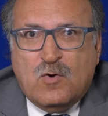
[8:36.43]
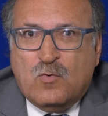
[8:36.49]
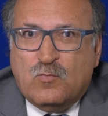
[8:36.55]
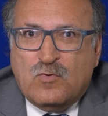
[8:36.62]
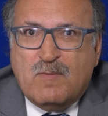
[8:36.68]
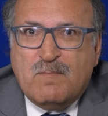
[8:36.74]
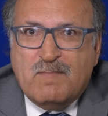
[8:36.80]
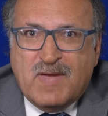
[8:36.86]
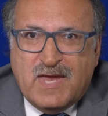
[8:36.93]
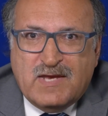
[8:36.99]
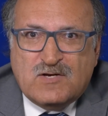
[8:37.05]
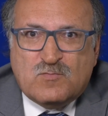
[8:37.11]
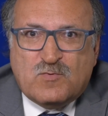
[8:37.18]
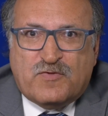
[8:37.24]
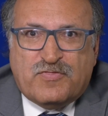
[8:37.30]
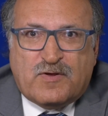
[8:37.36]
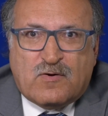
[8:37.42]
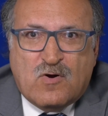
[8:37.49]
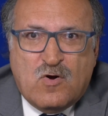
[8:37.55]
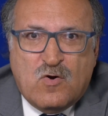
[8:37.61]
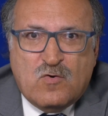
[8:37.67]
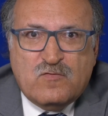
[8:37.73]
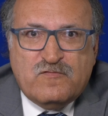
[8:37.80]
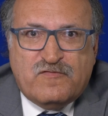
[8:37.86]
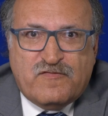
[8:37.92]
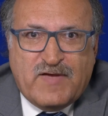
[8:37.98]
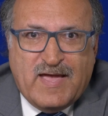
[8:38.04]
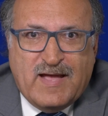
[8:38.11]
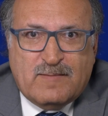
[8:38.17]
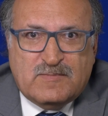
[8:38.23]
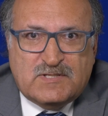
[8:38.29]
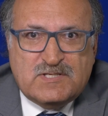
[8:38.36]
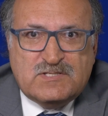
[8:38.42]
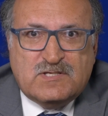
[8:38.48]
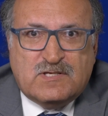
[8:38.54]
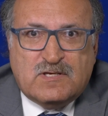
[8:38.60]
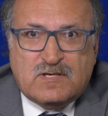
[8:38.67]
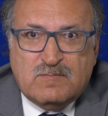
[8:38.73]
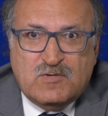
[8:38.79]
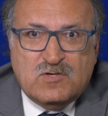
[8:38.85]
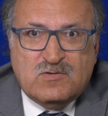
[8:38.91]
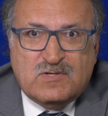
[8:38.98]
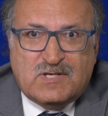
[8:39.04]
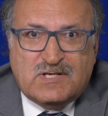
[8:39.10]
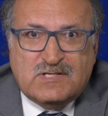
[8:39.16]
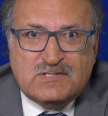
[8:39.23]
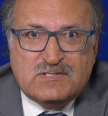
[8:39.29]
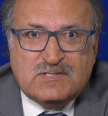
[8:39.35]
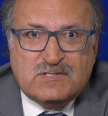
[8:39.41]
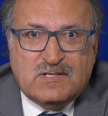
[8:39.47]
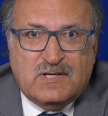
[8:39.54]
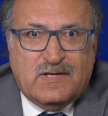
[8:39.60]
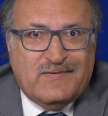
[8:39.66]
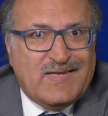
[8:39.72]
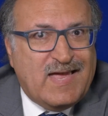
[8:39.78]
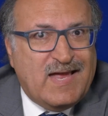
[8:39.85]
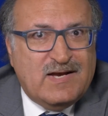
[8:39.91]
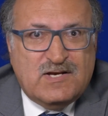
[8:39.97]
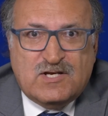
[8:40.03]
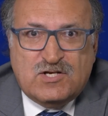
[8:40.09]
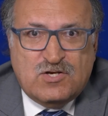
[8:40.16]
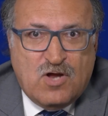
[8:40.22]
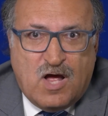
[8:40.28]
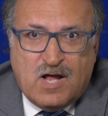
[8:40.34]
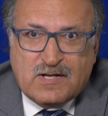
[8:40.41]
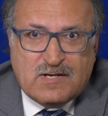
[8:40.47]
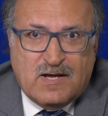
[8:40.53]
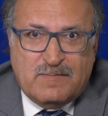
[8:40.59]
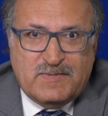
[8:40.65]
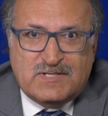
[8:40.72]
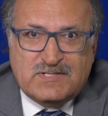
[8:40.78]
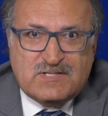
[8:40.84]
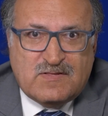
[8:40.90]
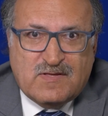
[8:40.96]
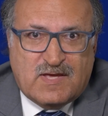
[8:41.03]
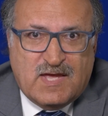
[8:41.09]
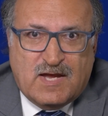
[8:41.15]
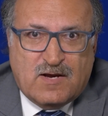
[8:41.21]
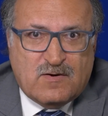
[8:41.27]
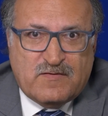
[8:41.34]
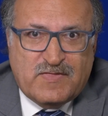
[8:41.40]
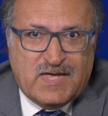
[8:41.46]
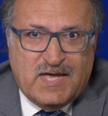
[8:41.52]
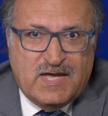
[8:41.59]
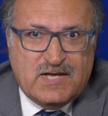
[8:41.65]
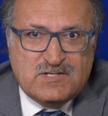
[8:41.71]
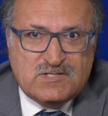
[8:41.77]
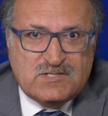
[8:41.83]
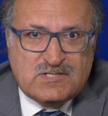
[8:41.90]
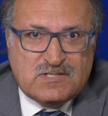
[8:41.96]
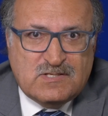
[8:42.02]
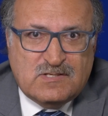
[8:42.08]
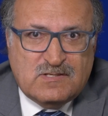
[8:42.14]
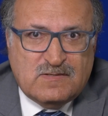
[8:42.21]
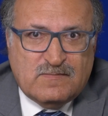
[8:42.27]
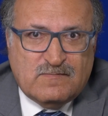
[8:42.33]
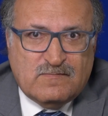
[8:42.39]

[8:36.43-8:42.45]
remained with their own families and communities and did not come into the care of the agency.